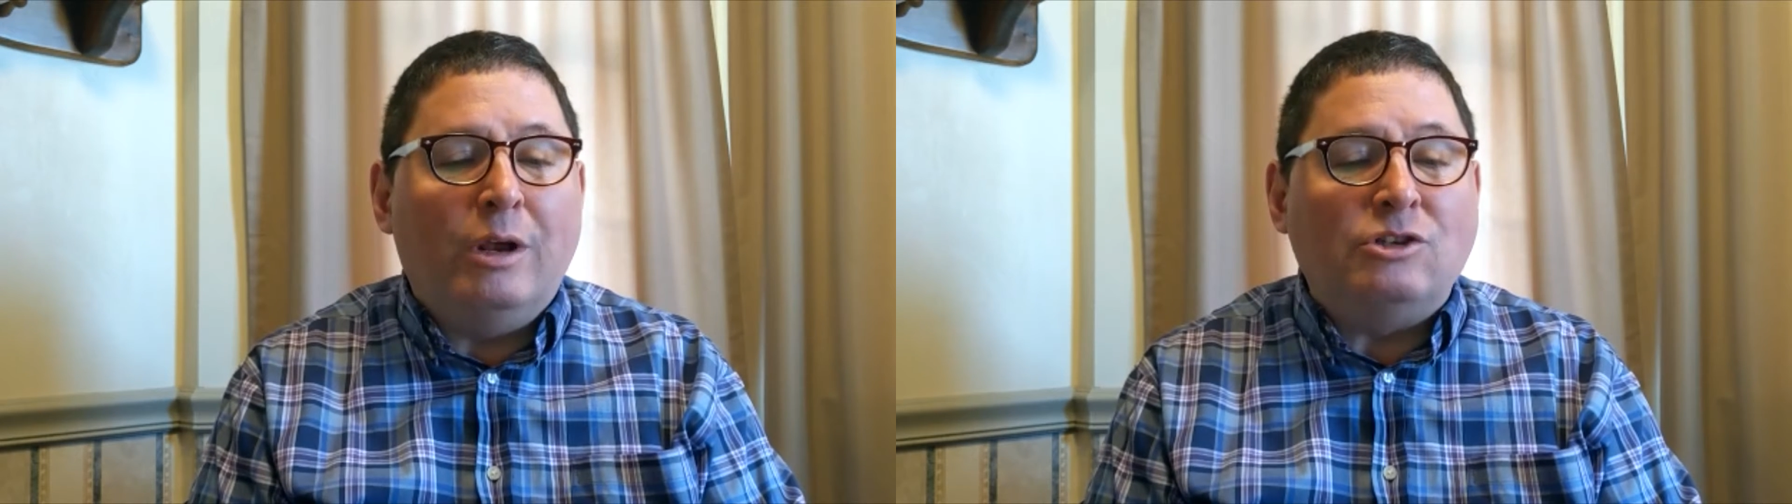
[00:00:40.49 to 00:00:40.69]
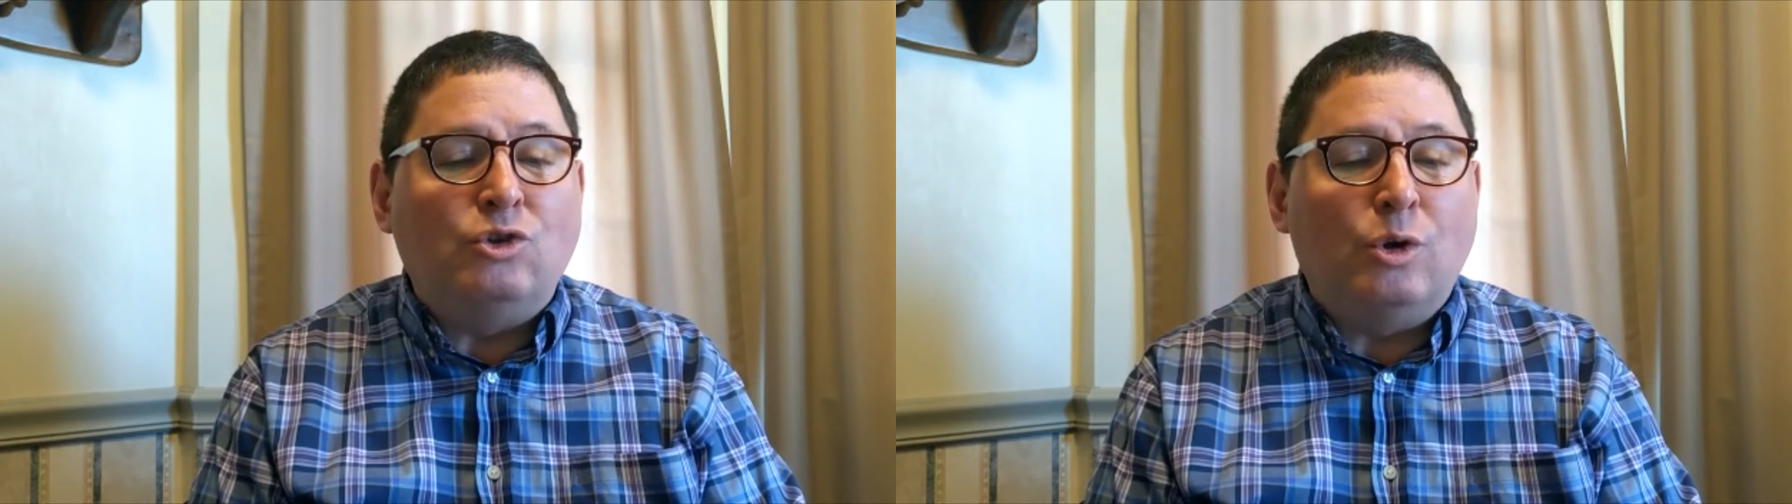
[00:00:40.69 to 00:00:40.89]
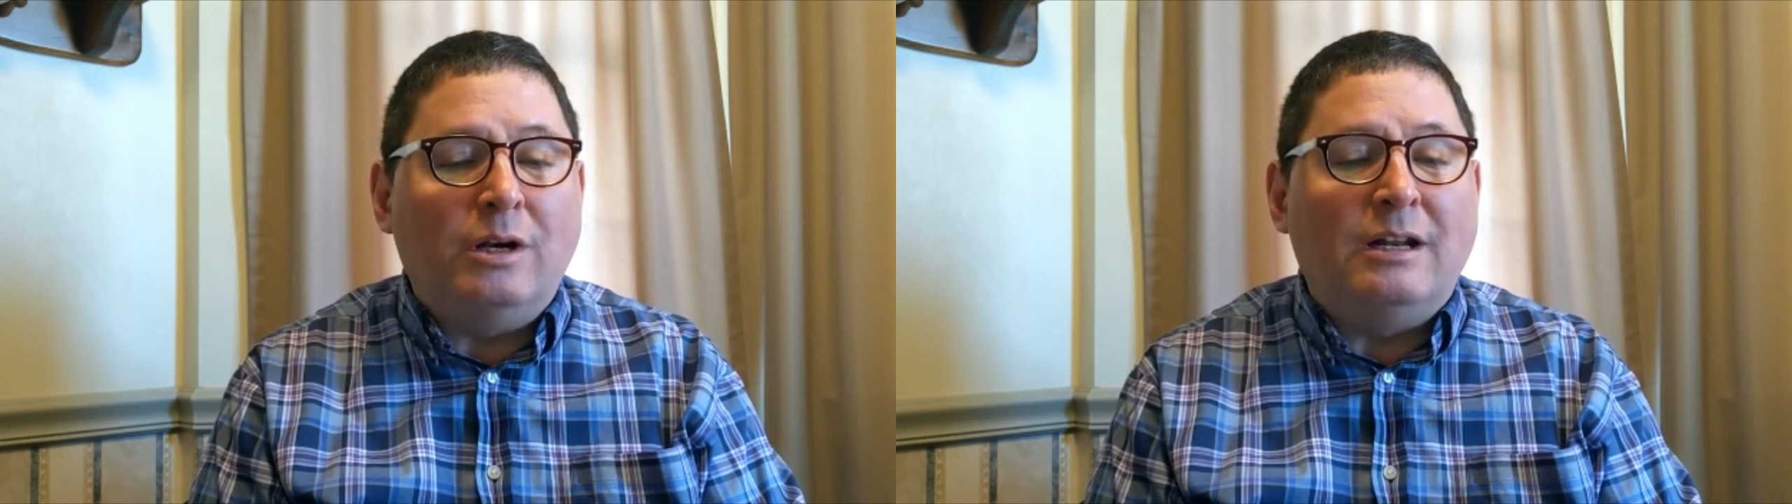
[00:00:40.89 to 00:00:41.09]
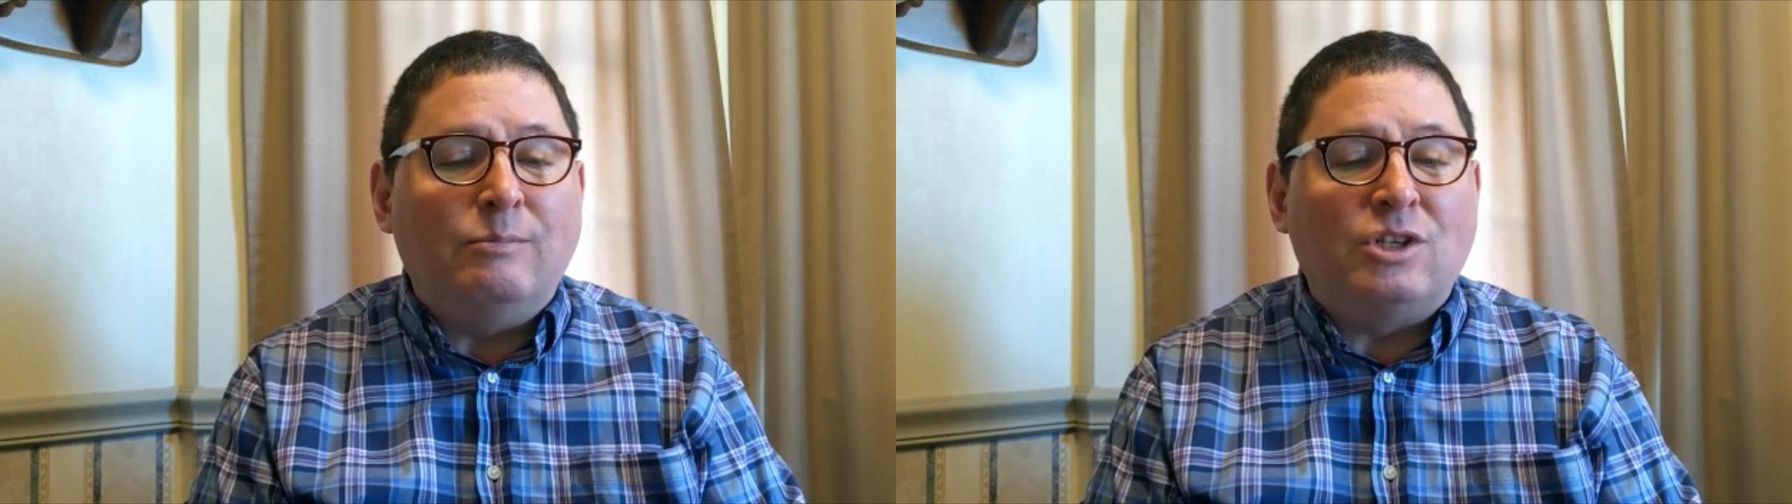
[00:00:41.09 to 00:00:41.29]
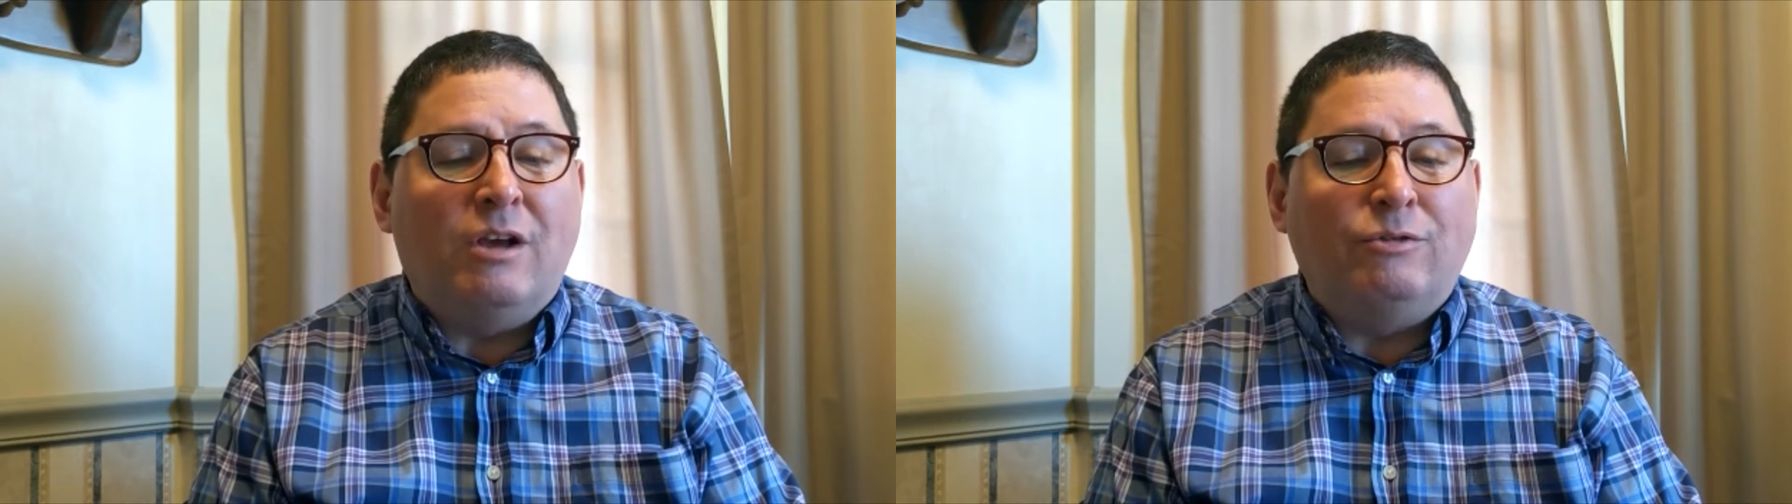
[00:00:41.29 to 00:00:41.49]
has joined
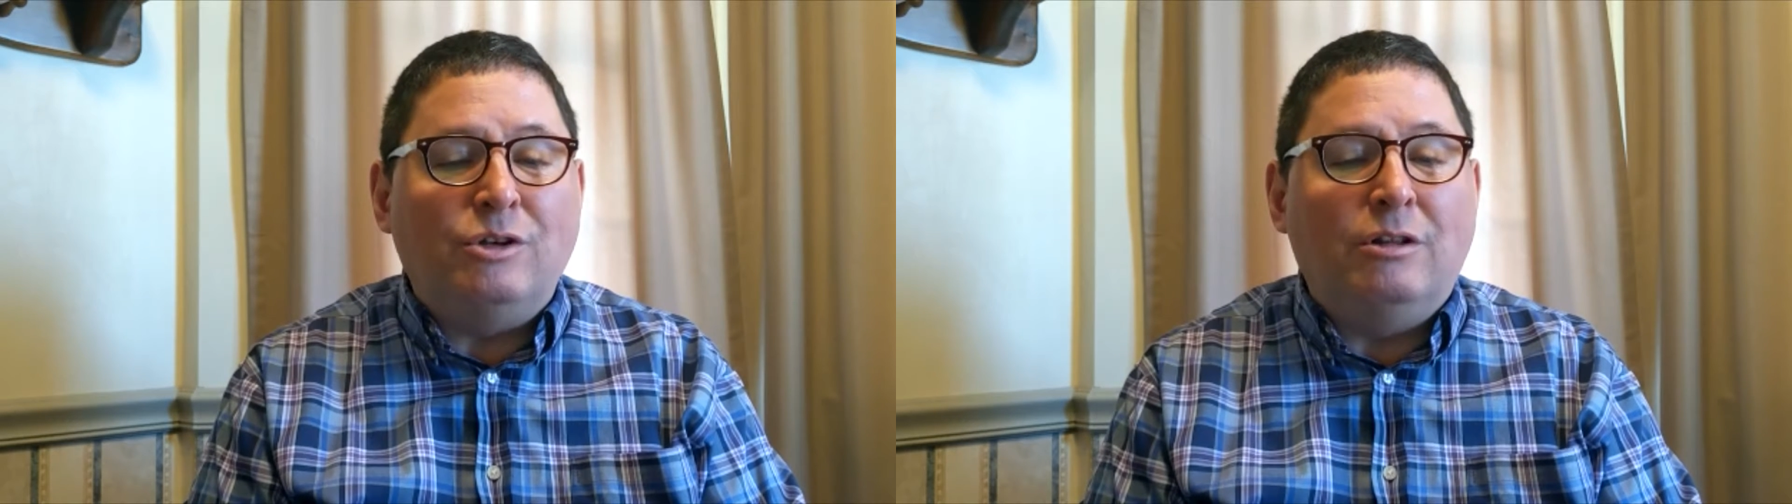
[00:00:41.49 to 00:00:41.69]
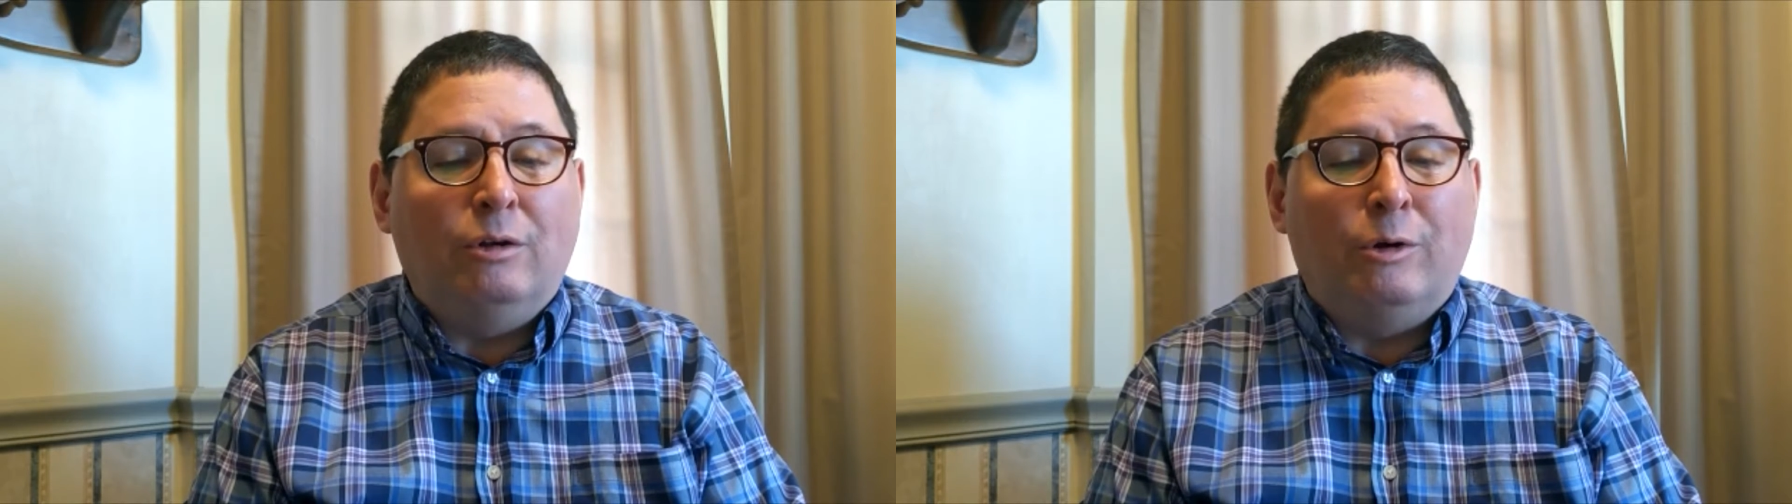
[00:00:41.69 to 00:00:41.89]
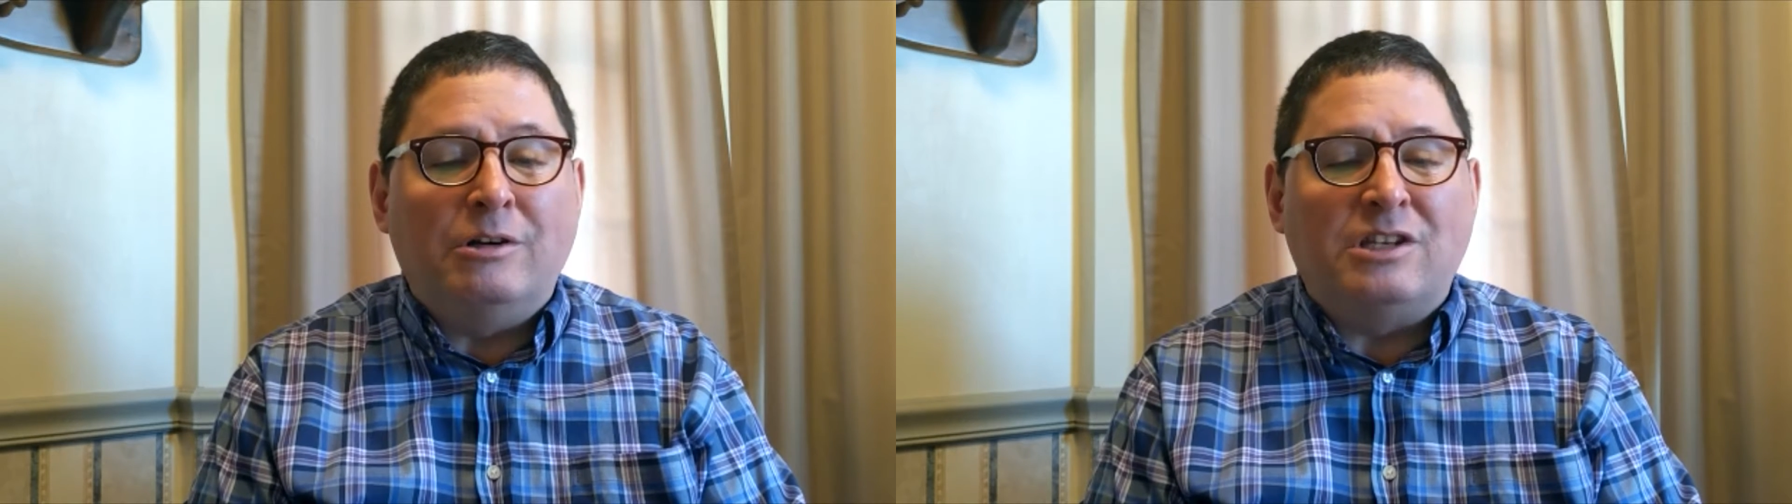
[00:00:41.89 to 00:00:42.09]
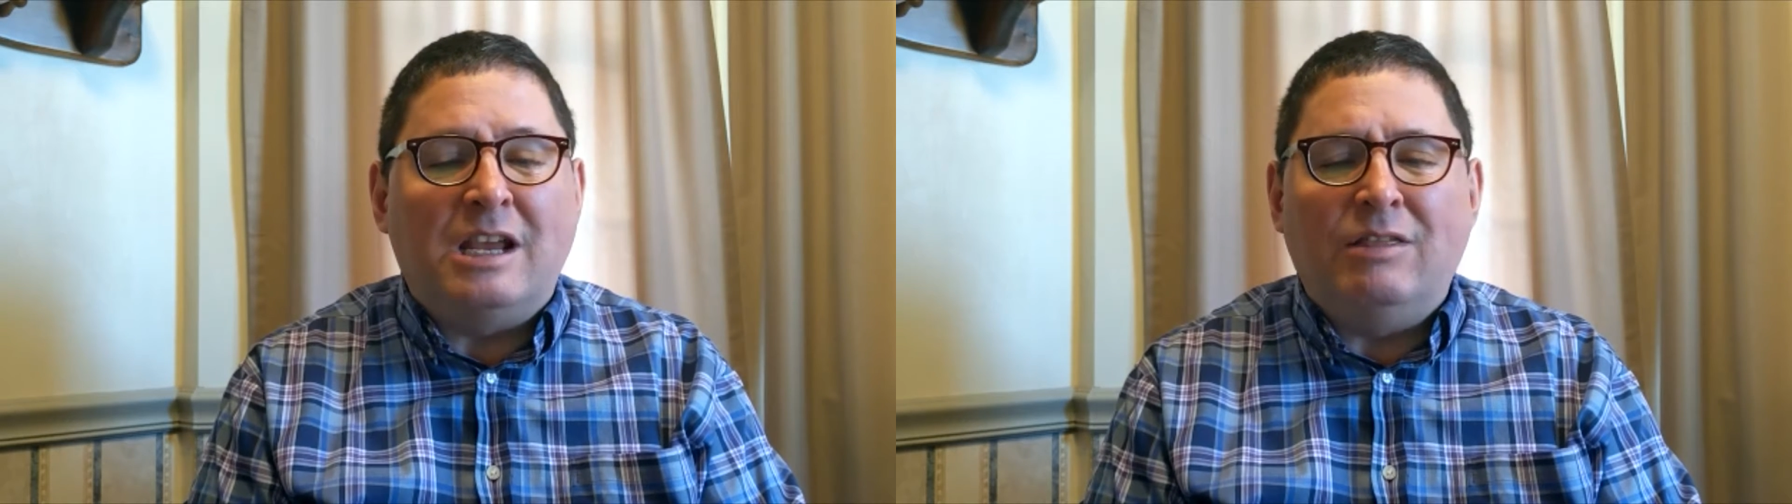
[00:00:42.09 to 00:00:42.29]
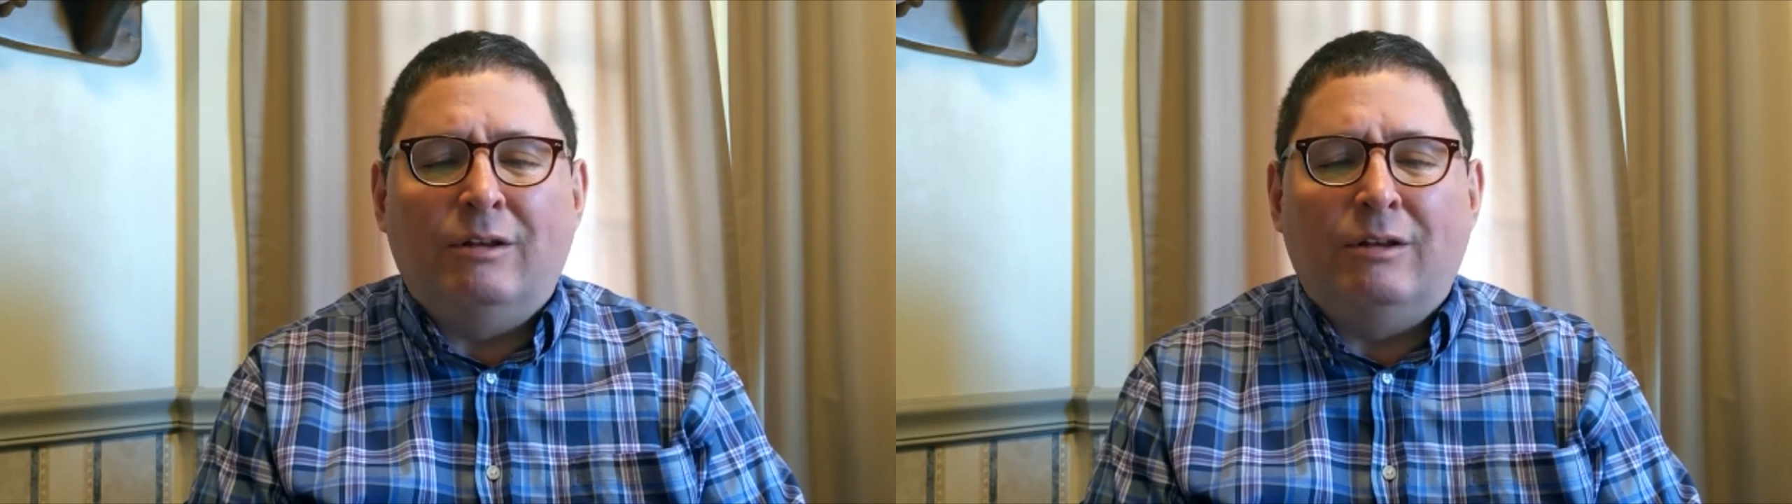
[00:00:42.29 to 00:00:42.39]
himself to the Lord say,